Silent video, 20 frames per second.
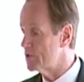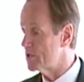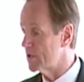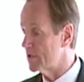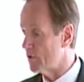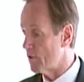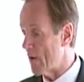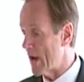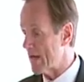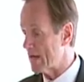
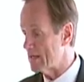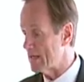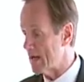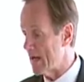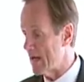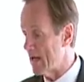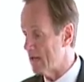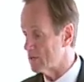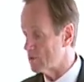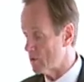reducing
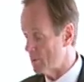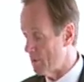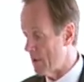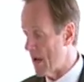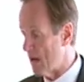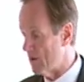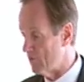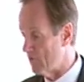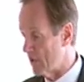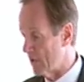crack
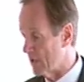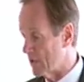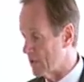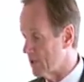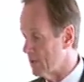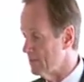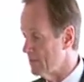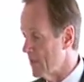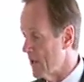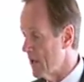tiles or
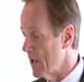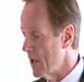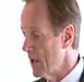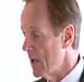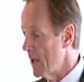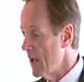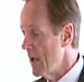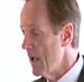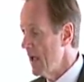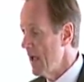bond failure.
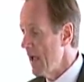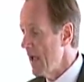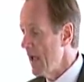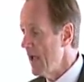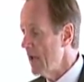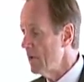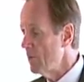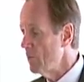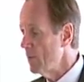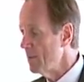
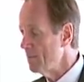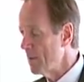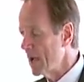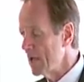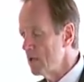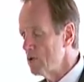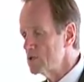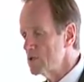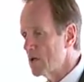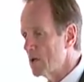
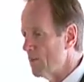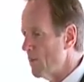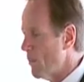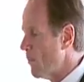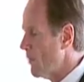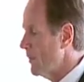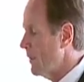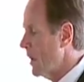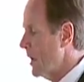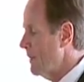And by
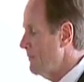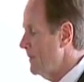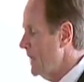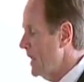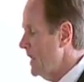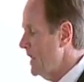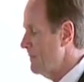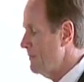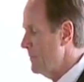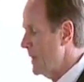using
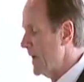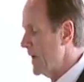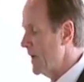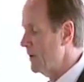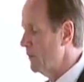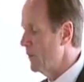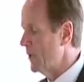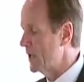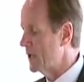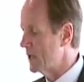a
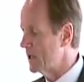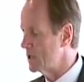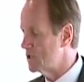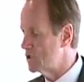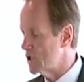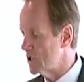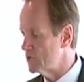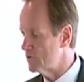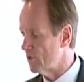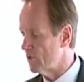medium bed,
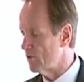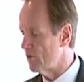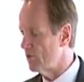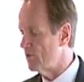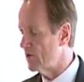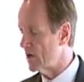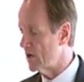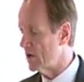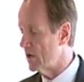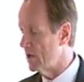we can
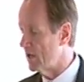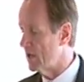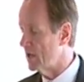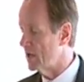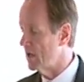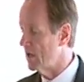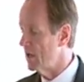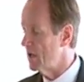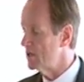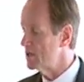adjust for the
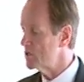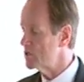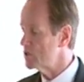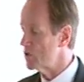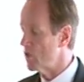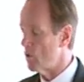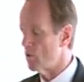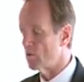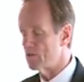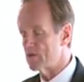varying
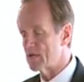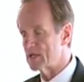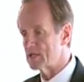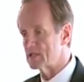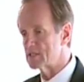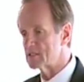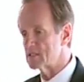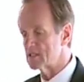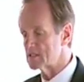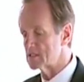
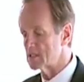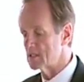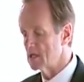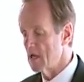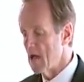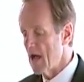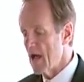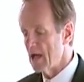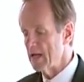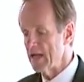stone
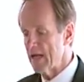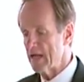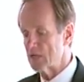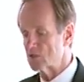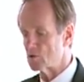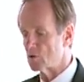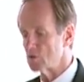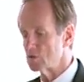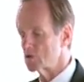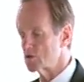thicknesses.
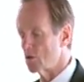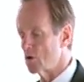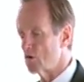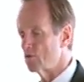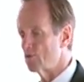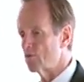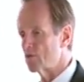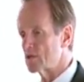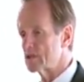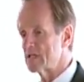A
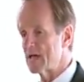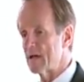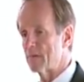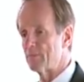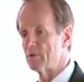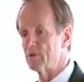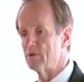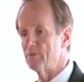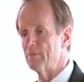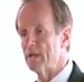natural stone,
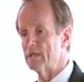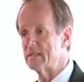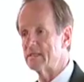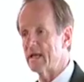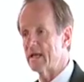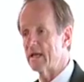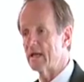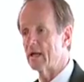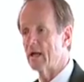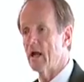for example,
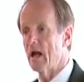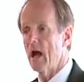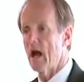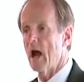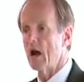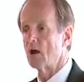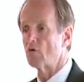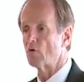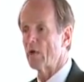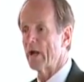you may
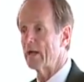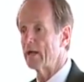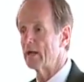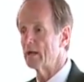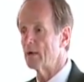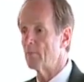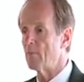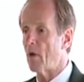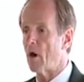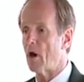take a
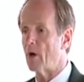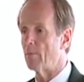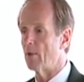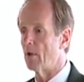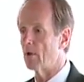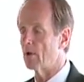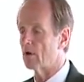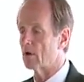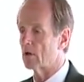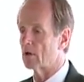granite and a
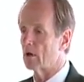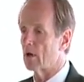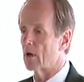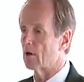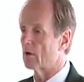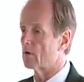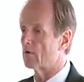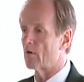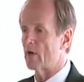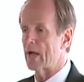
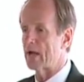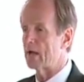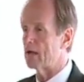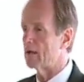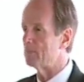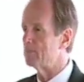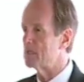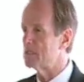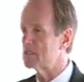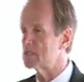marble, or a
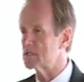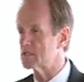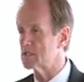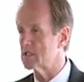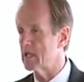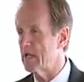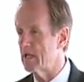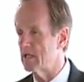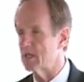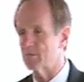granite and a
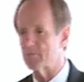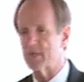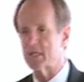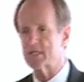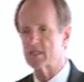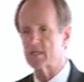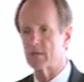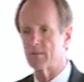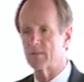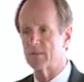piece of
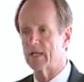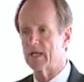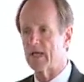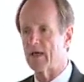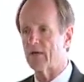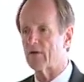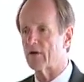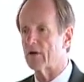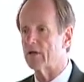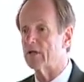slate, and you're
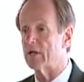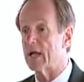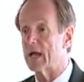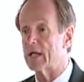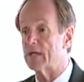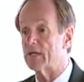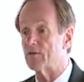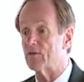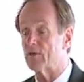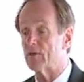mixing them
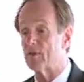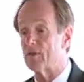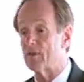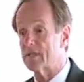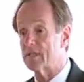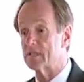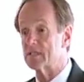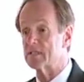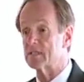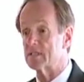together and you've got
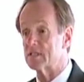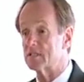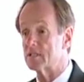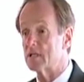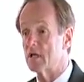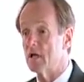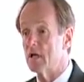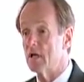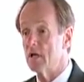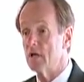different
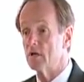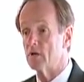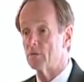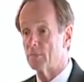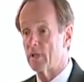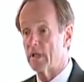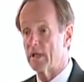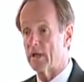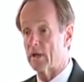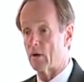thicknesses
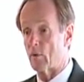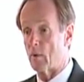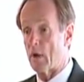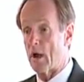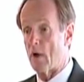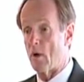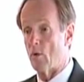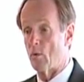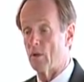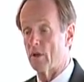you're
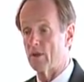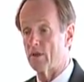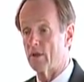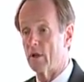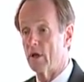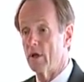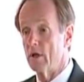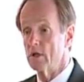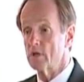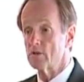playing
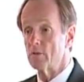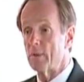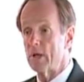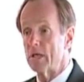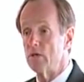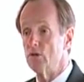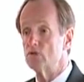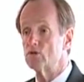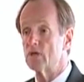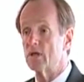around with.
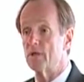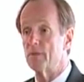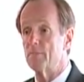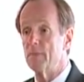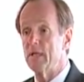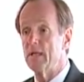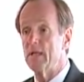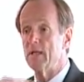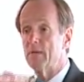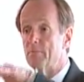So by
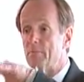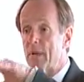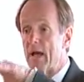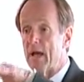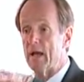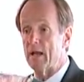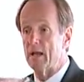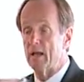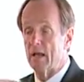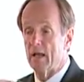using a
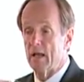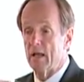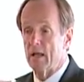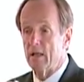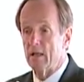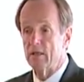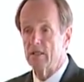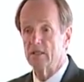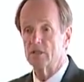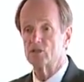medium
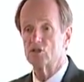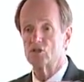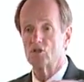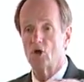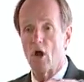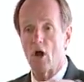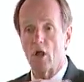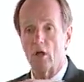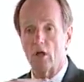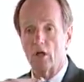bed,
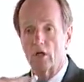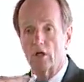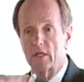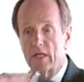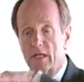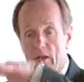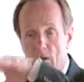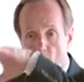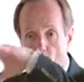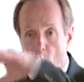the
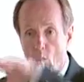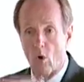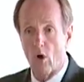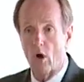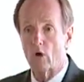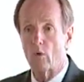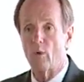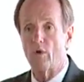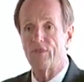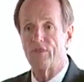installer
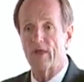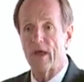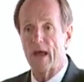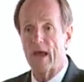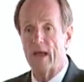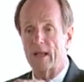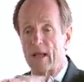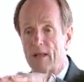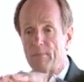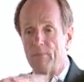can
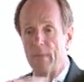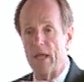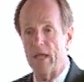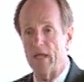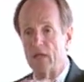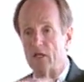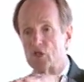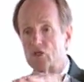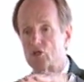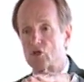work with that
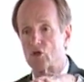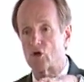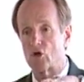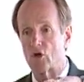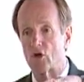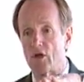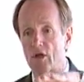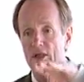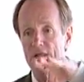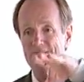in
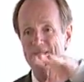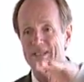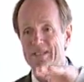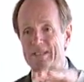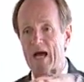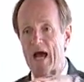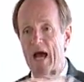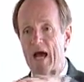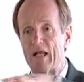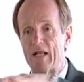making sure
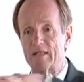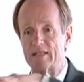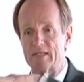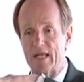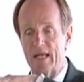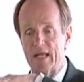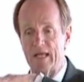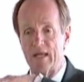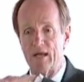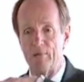that the
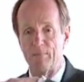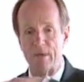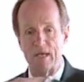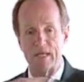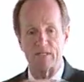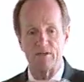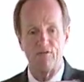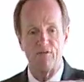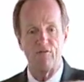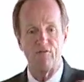tiles
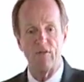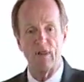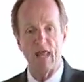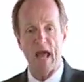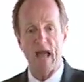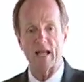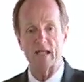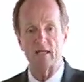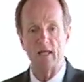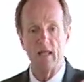end up as
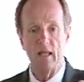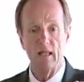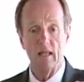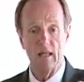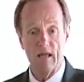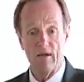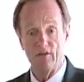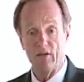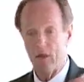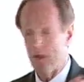a
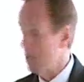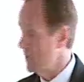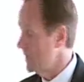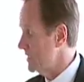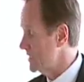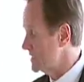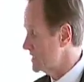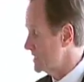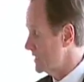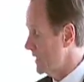flat,
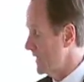level